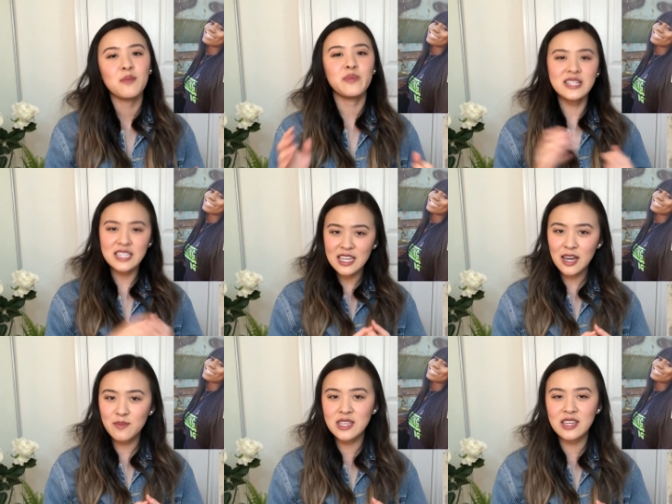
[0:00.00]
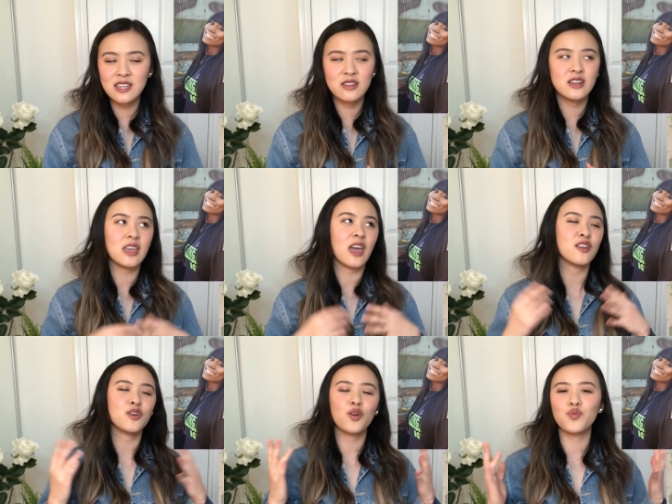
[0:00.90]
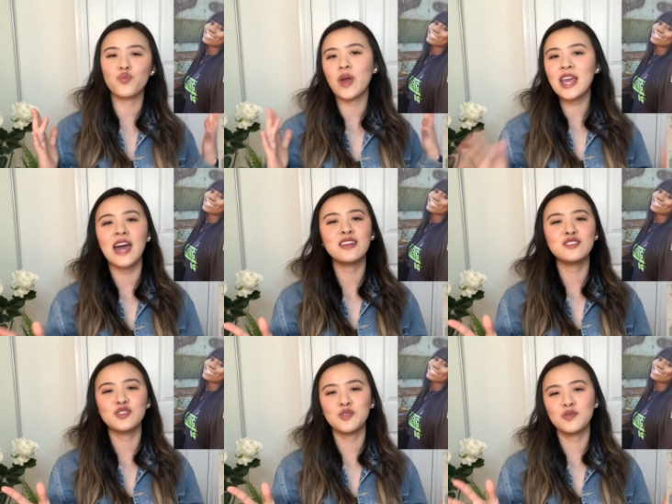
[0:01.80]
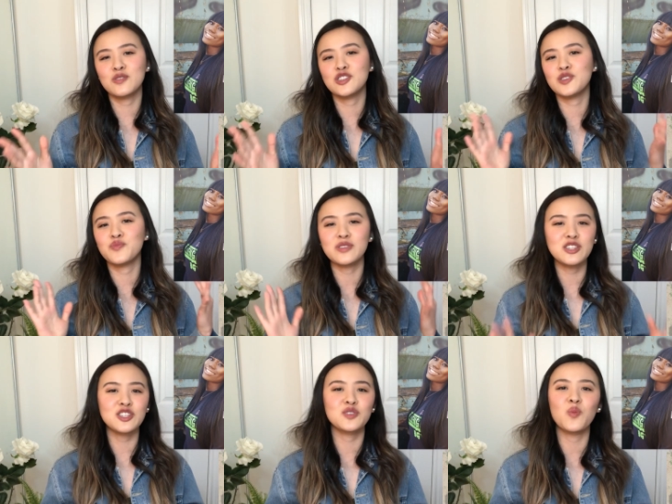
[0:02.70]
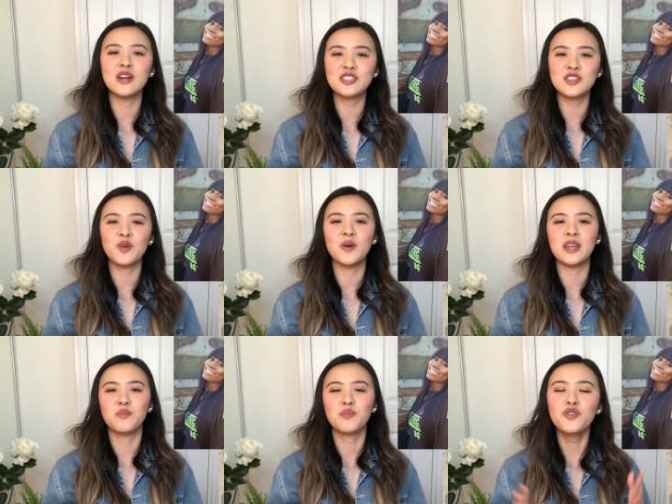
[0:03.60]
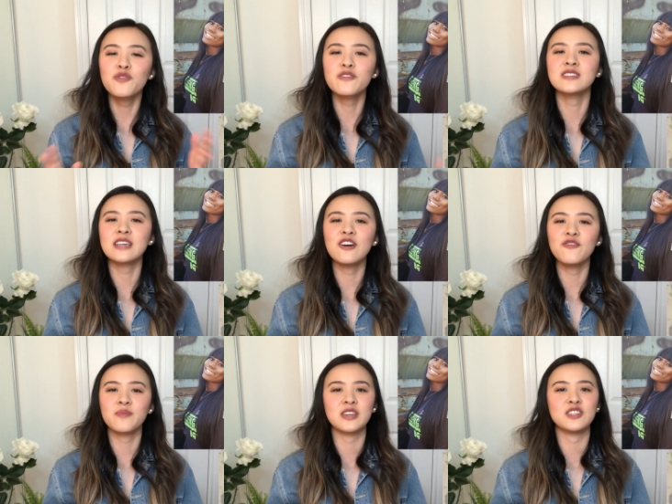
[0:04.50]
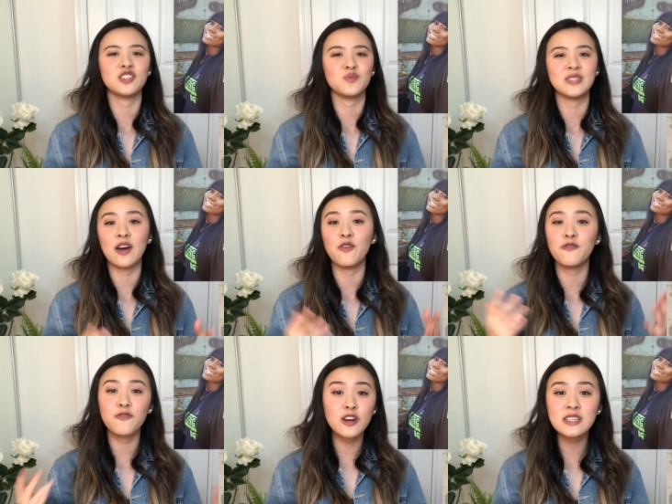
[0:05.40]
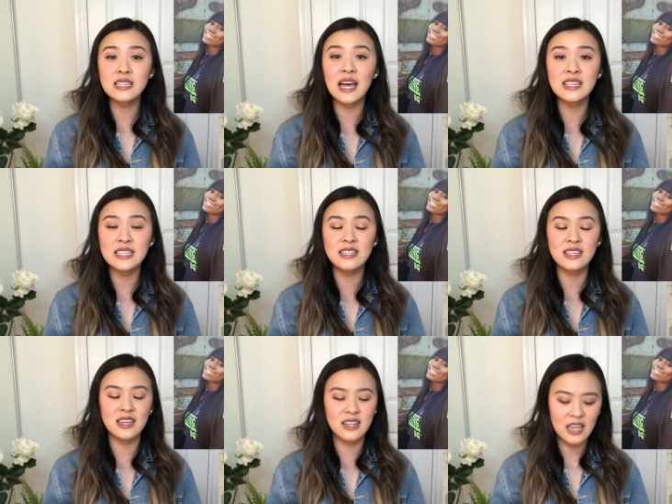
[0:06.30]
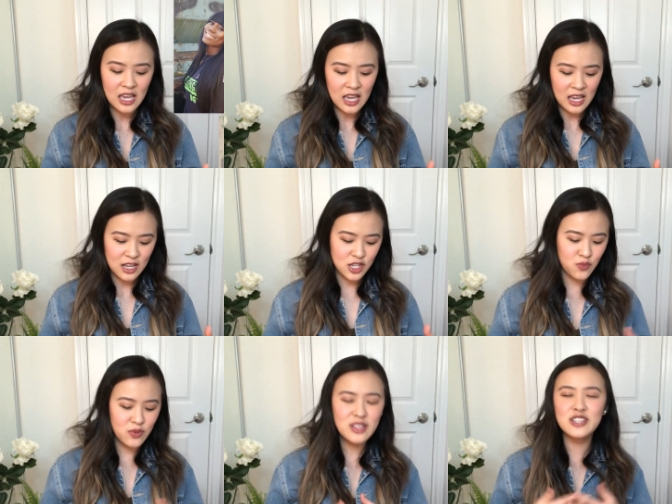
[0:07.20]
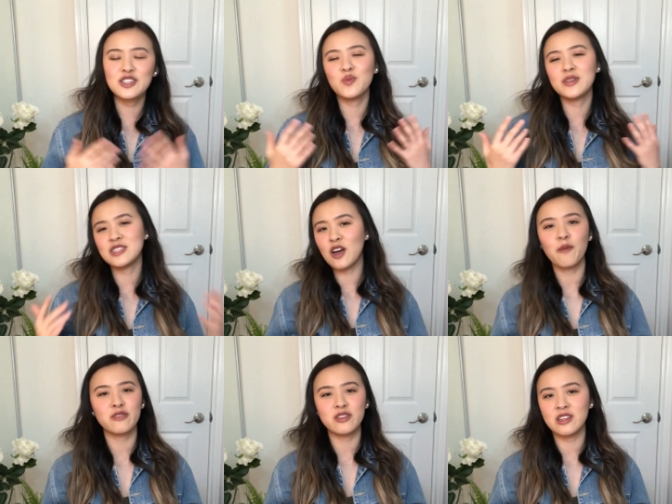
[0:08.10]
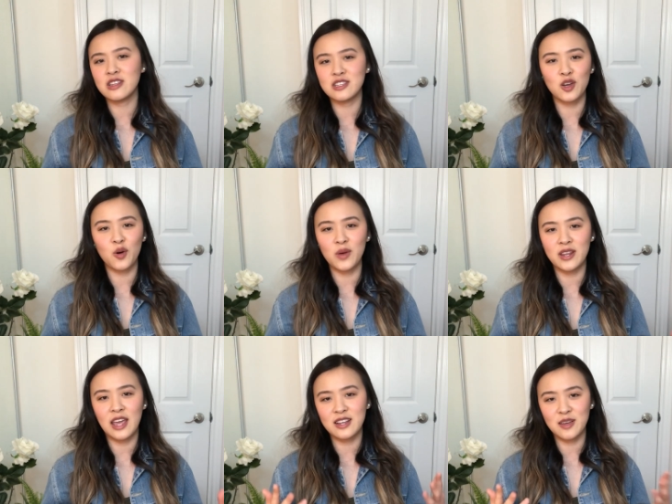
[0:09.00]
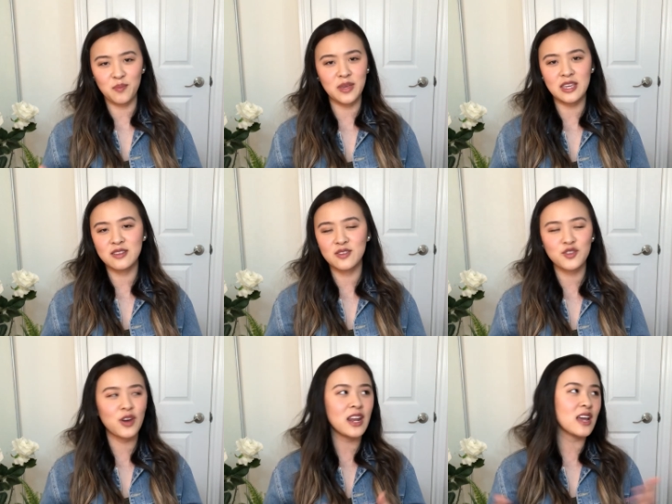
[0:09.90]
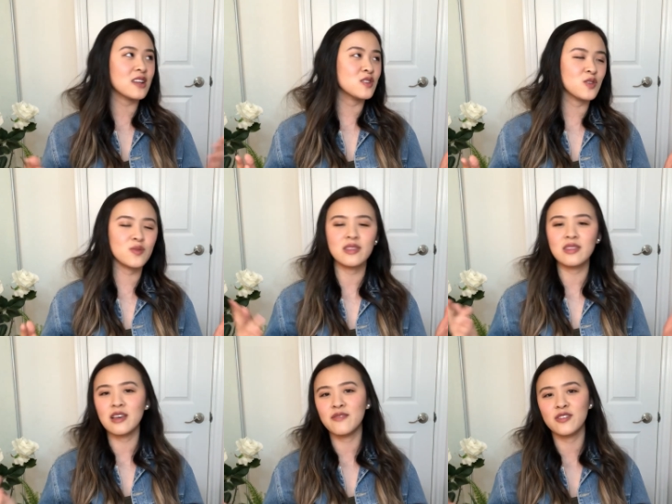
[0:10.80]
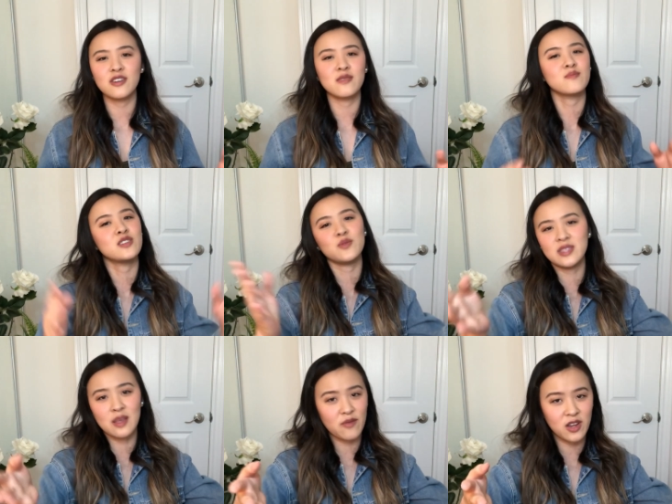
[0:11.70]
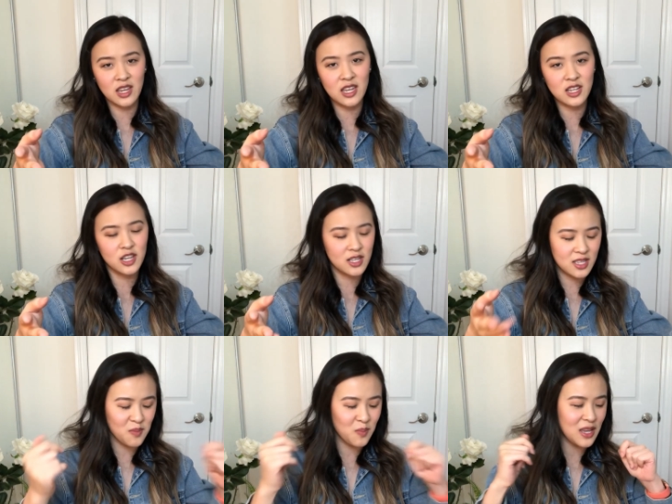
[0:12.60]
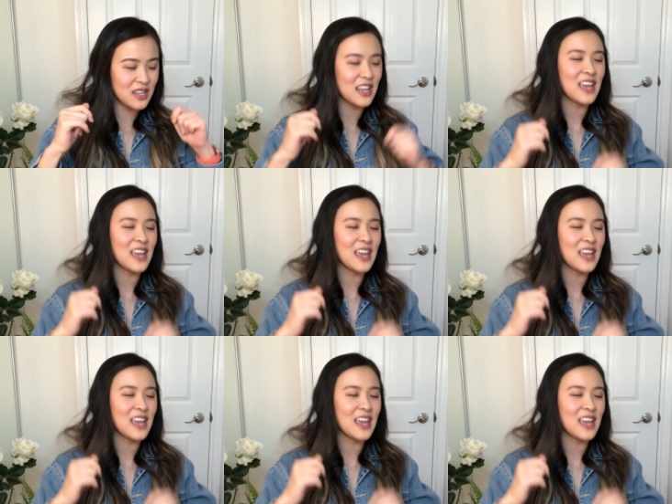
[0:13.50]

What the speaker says: Big T comes in, again, great attitude. She really just wants to go in and prove herself because she was out first last season. She really just wants the opportunity to go in and compete. Great attitude, love her. She was never going to get a chance to compete.